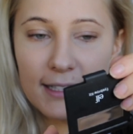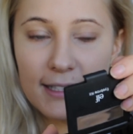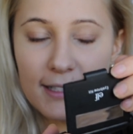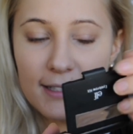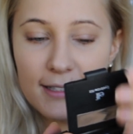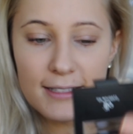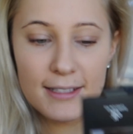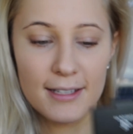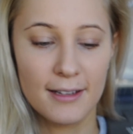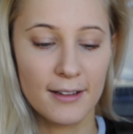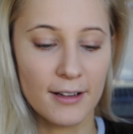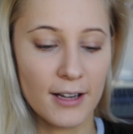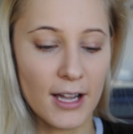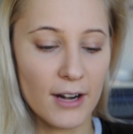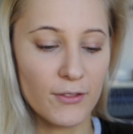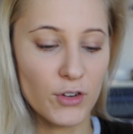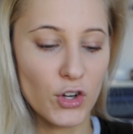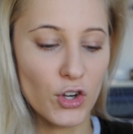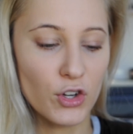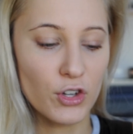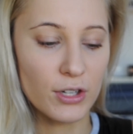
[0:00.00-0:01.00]
it's just
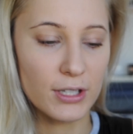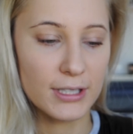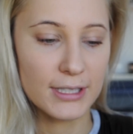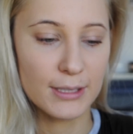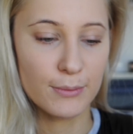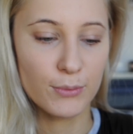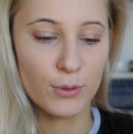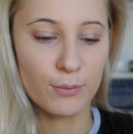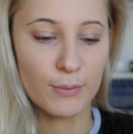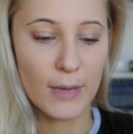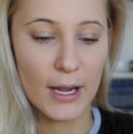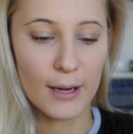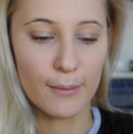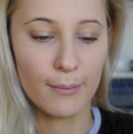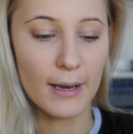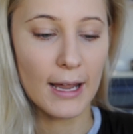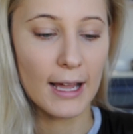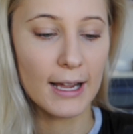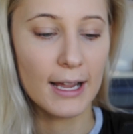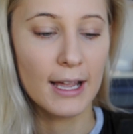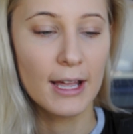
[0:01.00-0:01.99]
kind of your simple
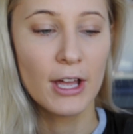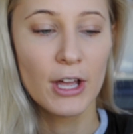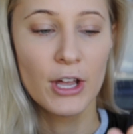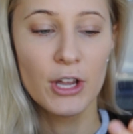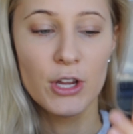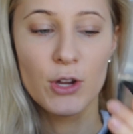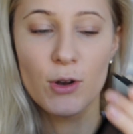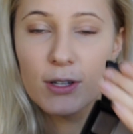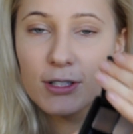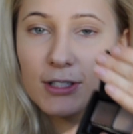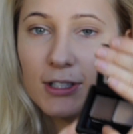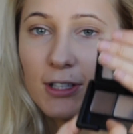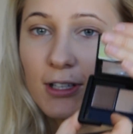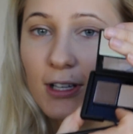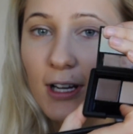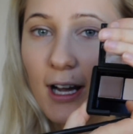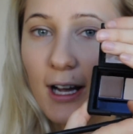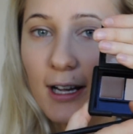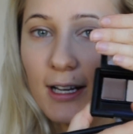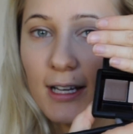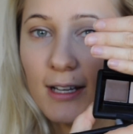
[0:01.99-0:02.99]
matte black. You
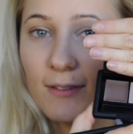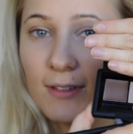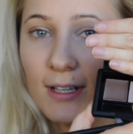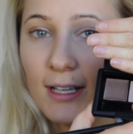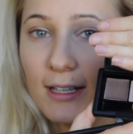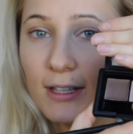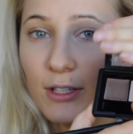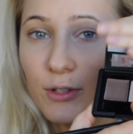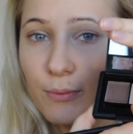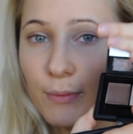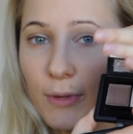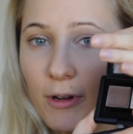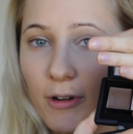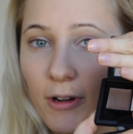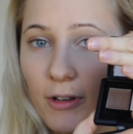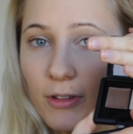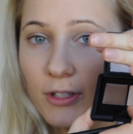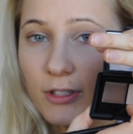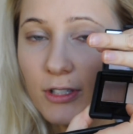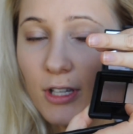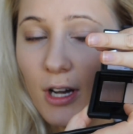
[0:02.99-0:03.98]
also are given a little
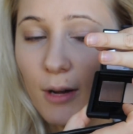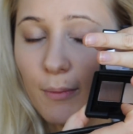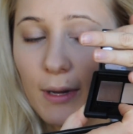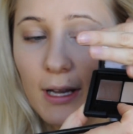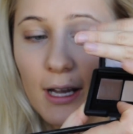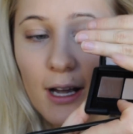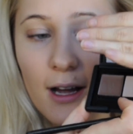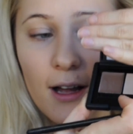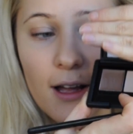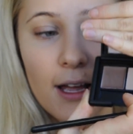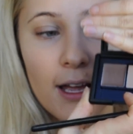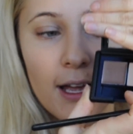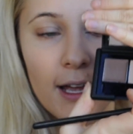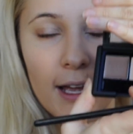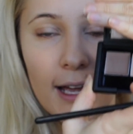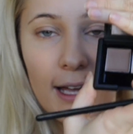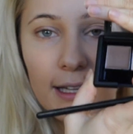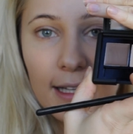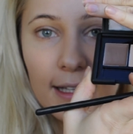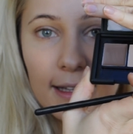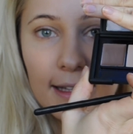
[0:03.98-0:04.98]
mirror on the top here,
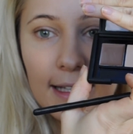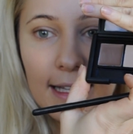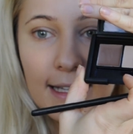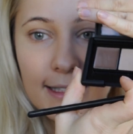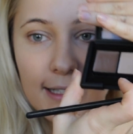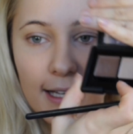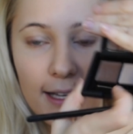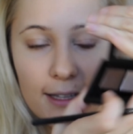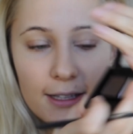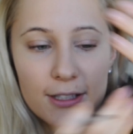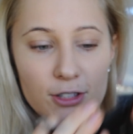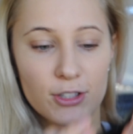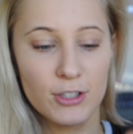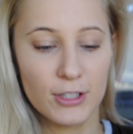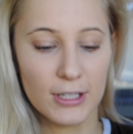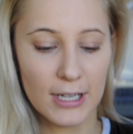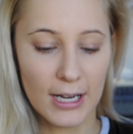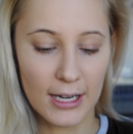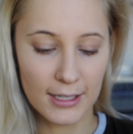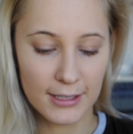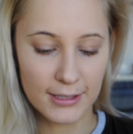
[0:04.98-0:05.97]
and then these are
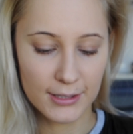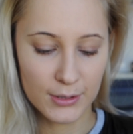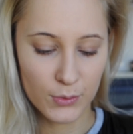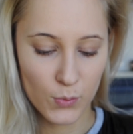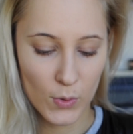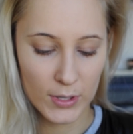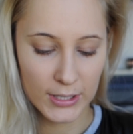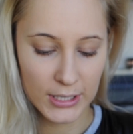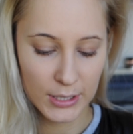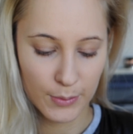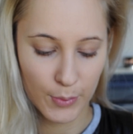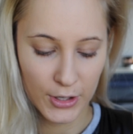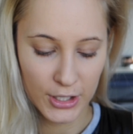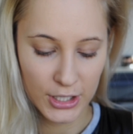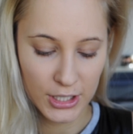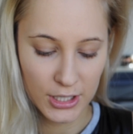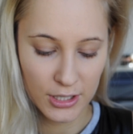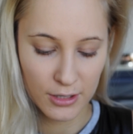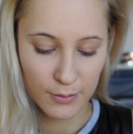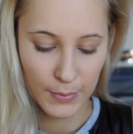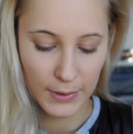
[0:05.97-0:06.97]
the two colours. One's
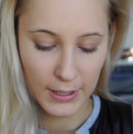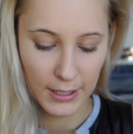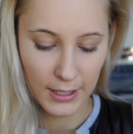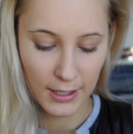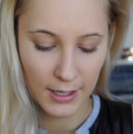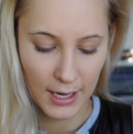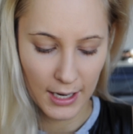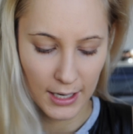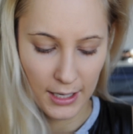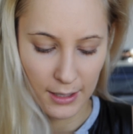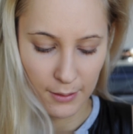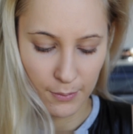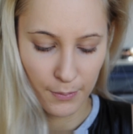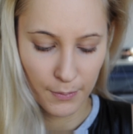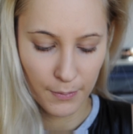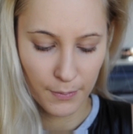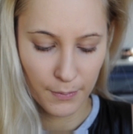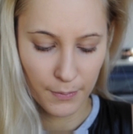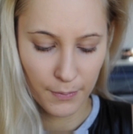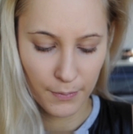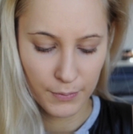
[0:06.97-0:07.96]
supposed to be
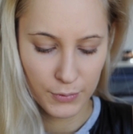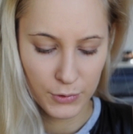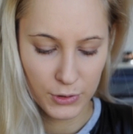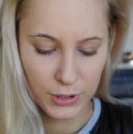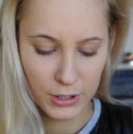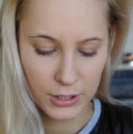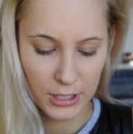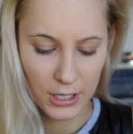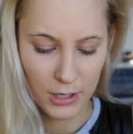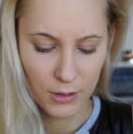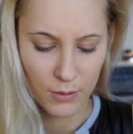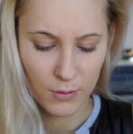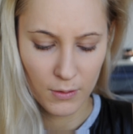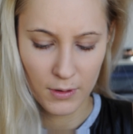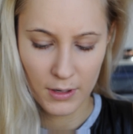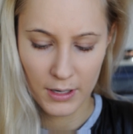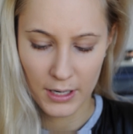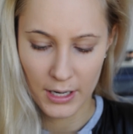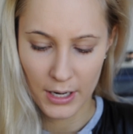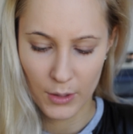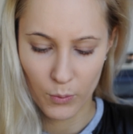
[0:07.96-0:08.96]
a
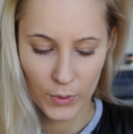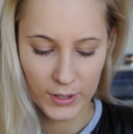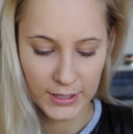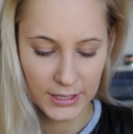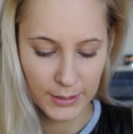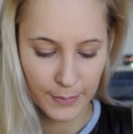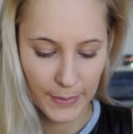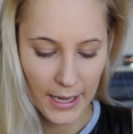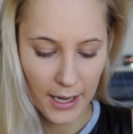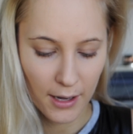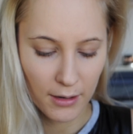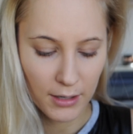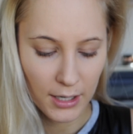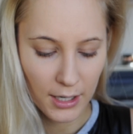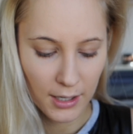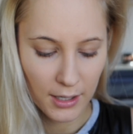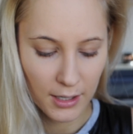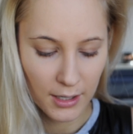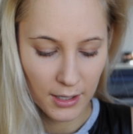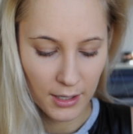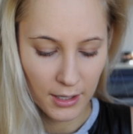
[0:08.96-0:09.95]
gel and one's a
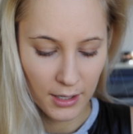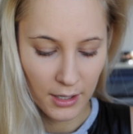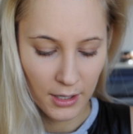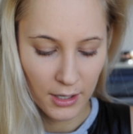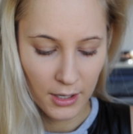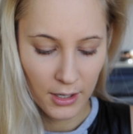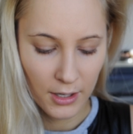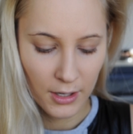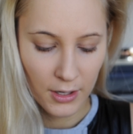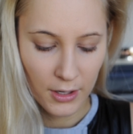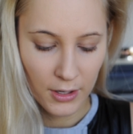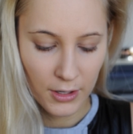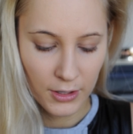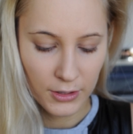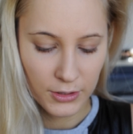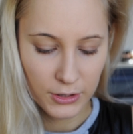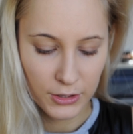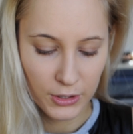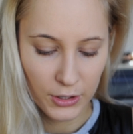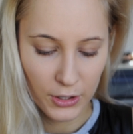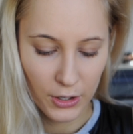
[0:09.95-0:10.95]
powder.
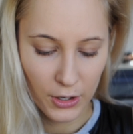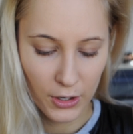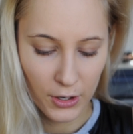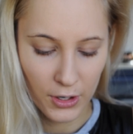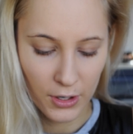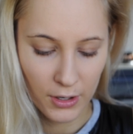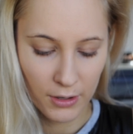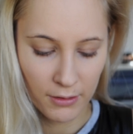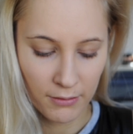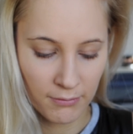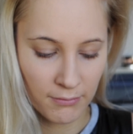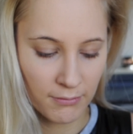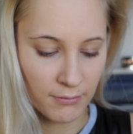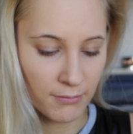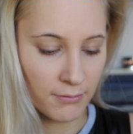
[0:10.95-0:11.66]
So